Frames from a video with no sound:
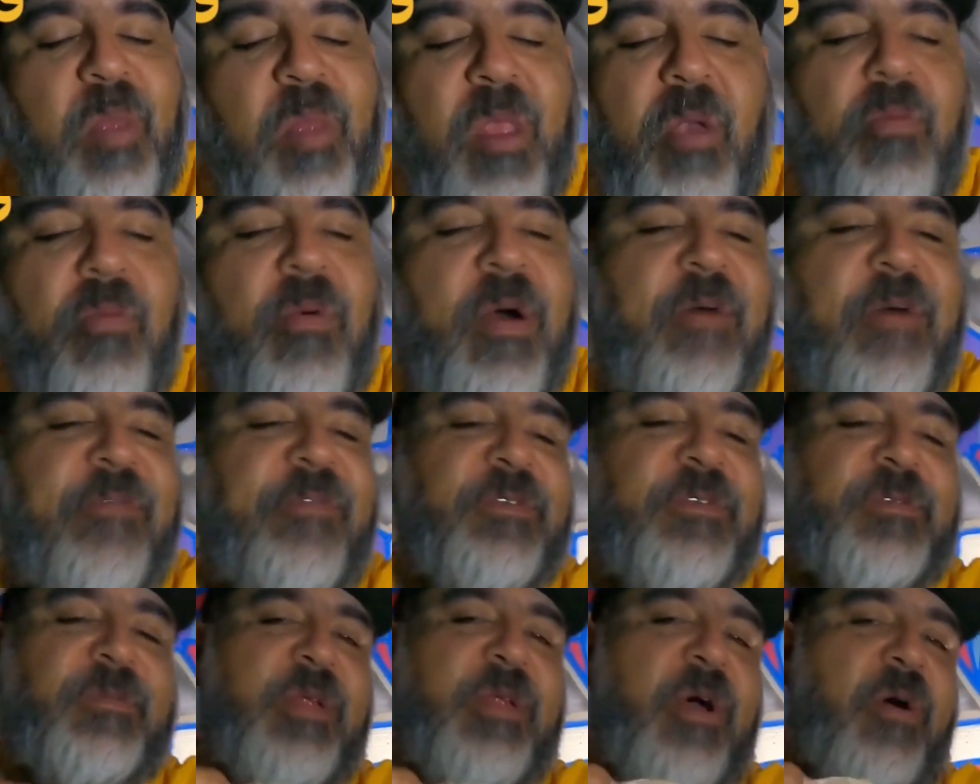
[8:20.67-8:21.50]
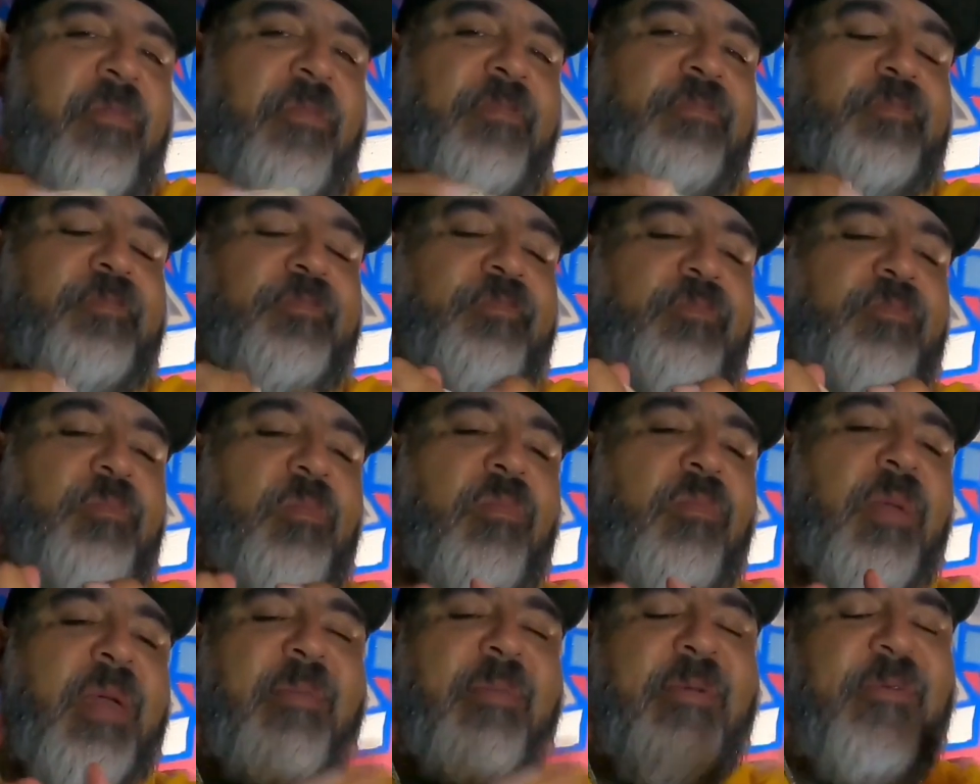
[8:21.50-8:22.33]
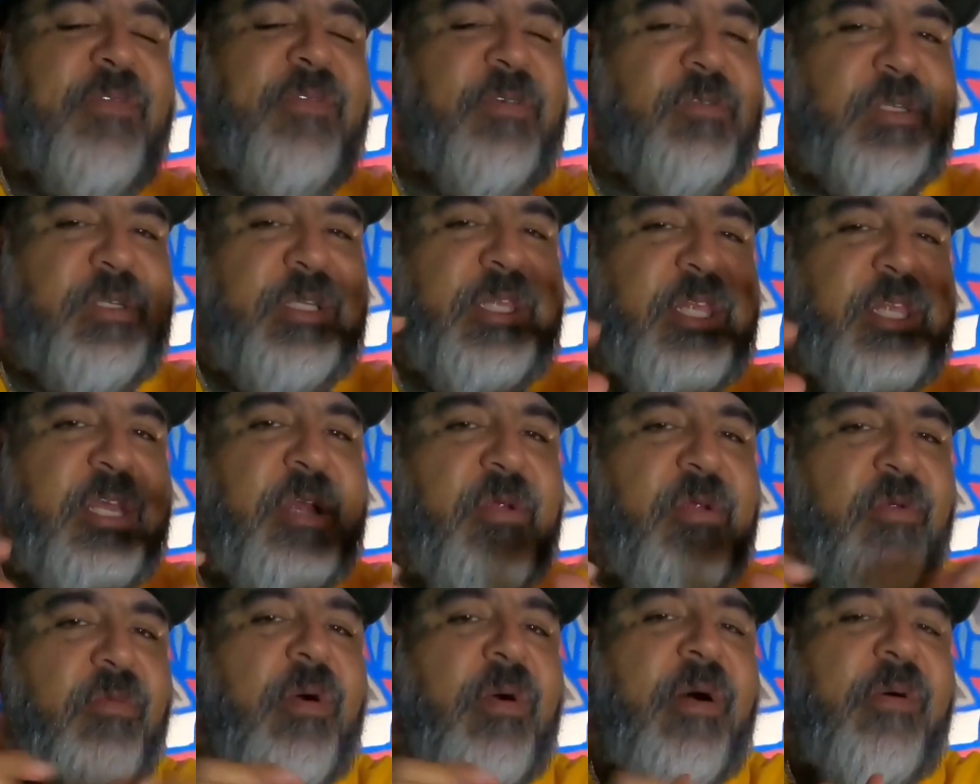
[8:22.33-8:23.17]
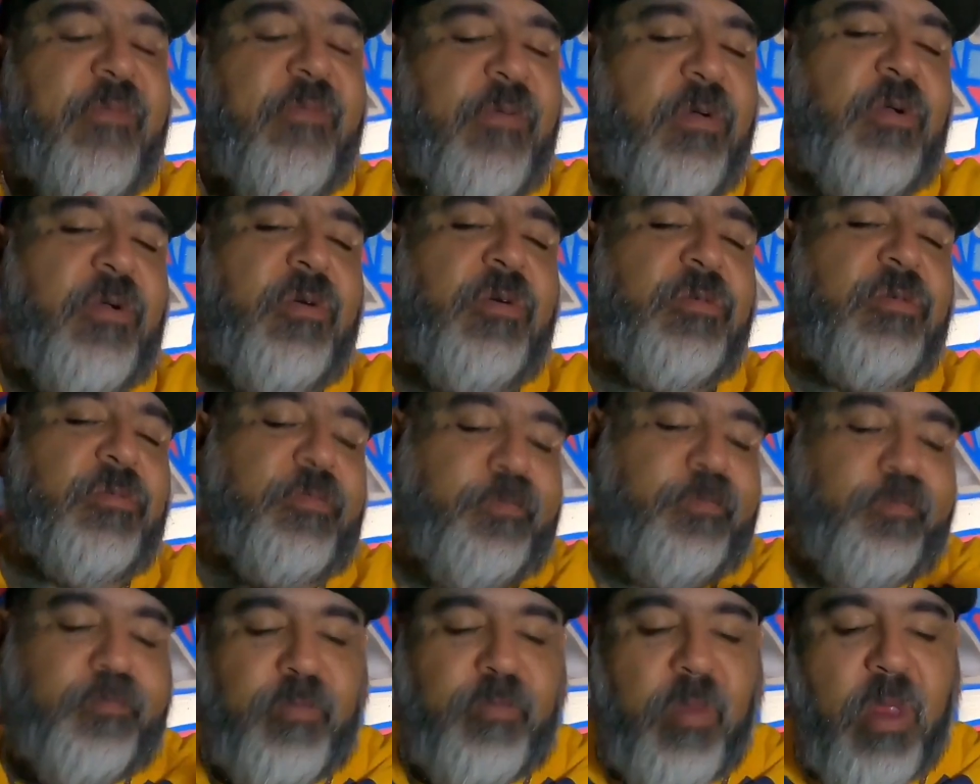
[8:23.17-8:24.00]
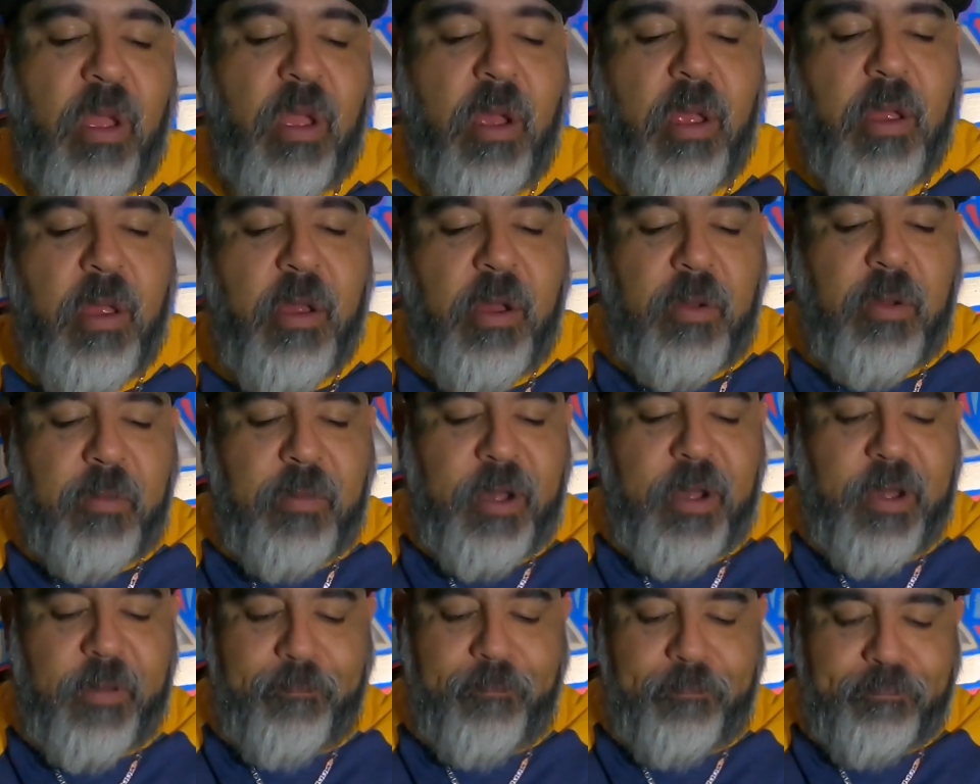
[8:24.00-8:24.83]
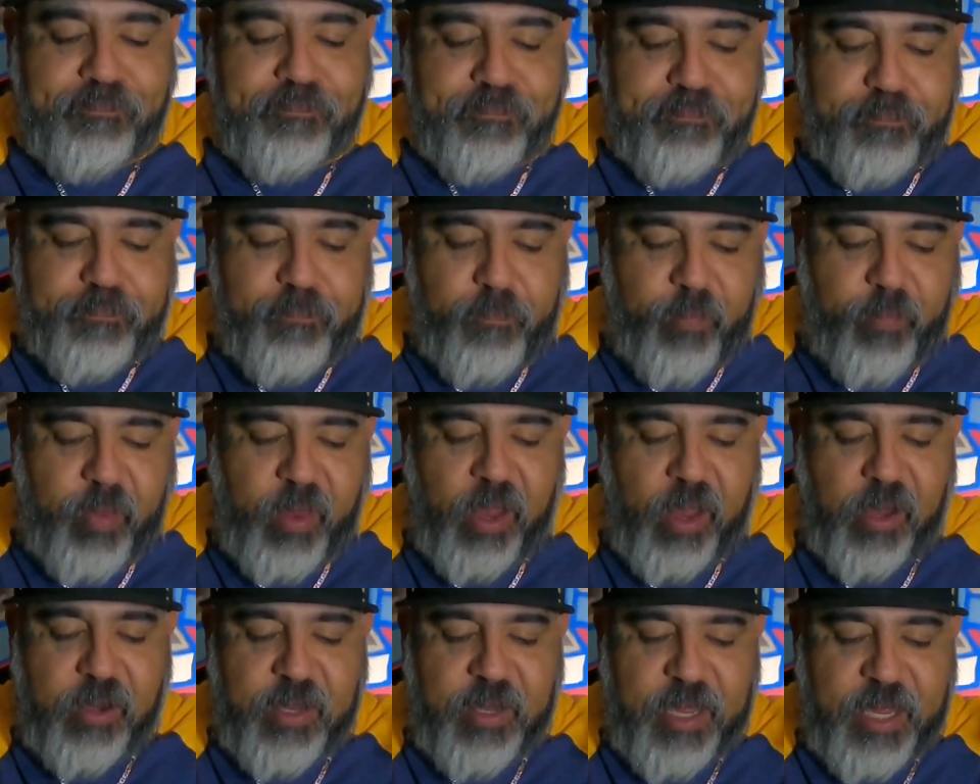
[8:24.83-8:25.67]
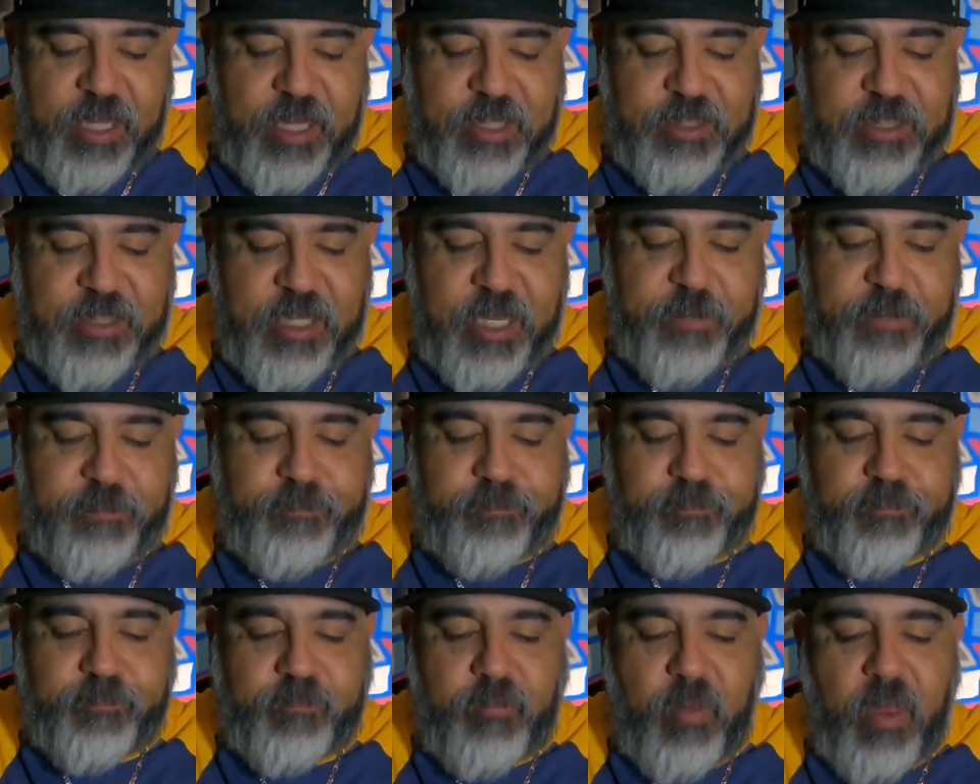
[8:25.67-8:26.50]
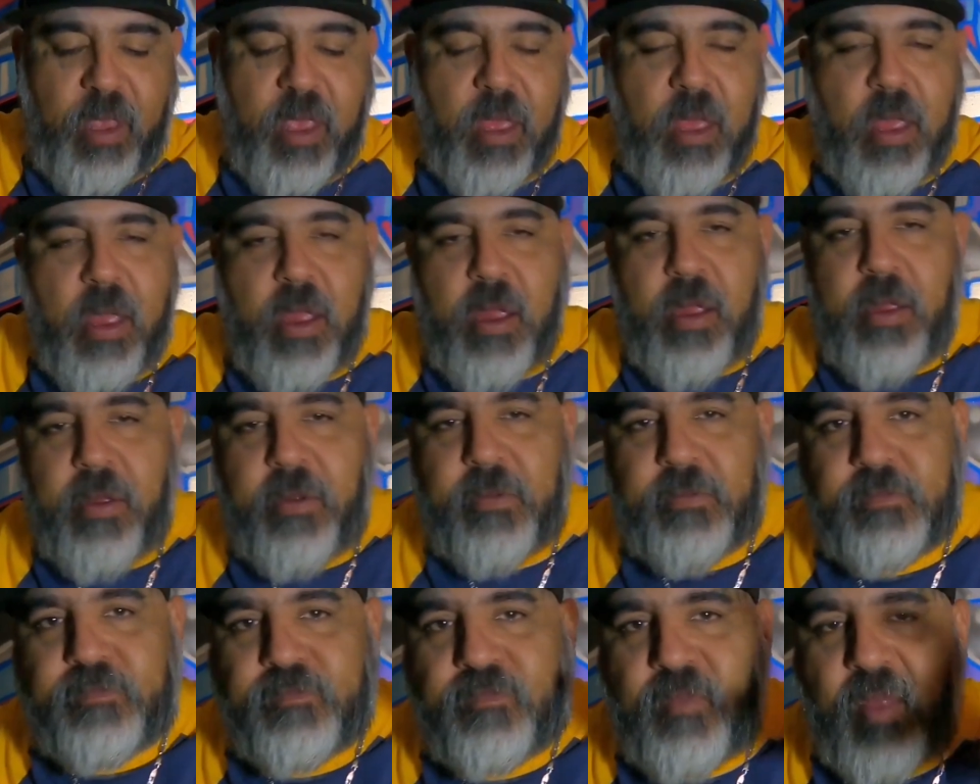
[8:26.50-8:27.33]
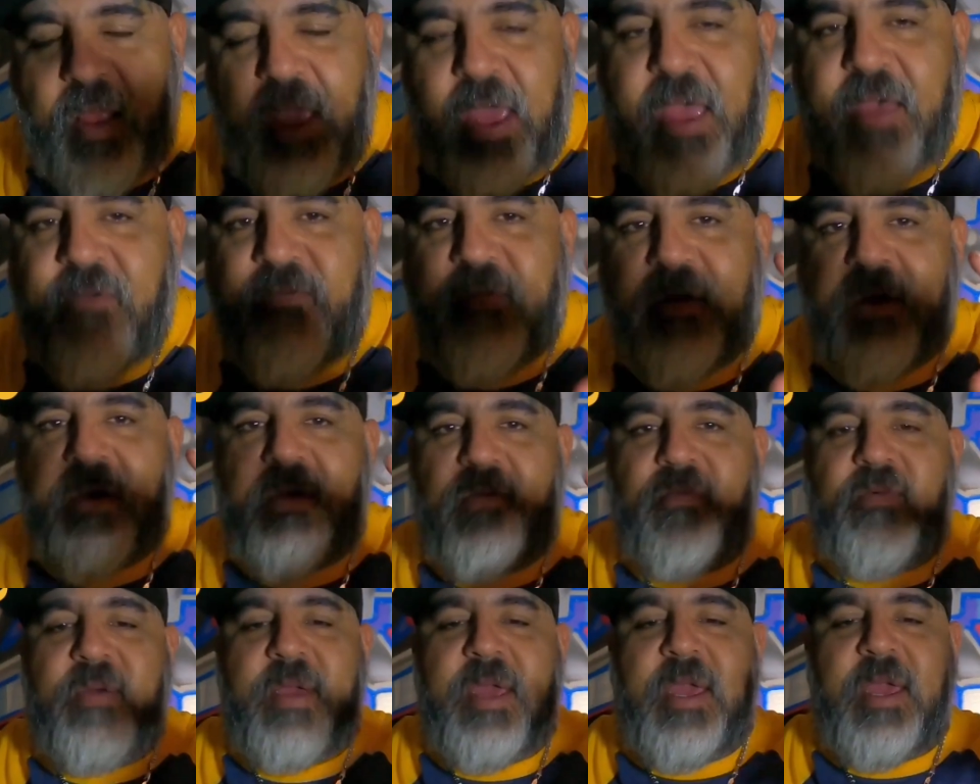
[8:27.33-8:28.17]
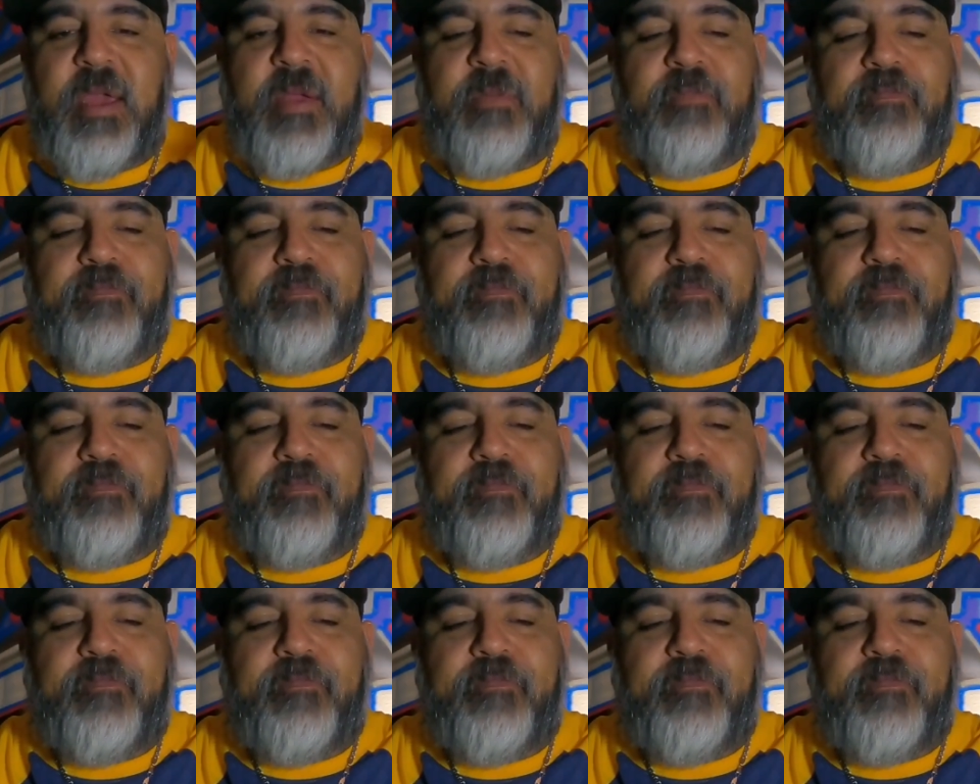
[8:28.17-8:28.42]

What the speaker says: Waffle, no. Maybe if it was a thicker waffle, cool. But, like I said, have a good week.